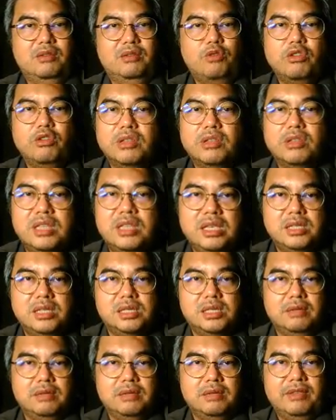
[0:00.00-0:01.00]

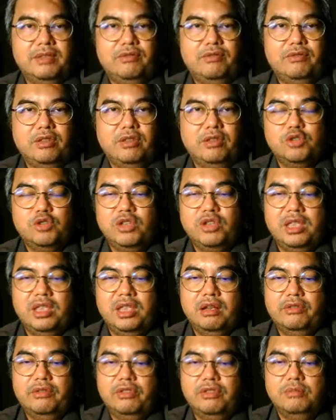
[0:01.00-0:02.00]
royalties for the screening
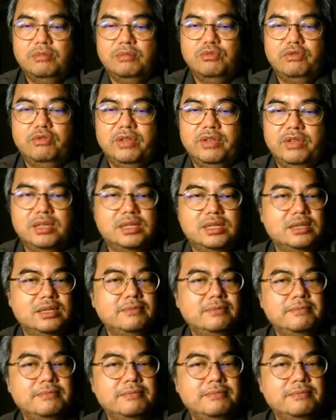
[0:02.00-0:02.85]
of the movies.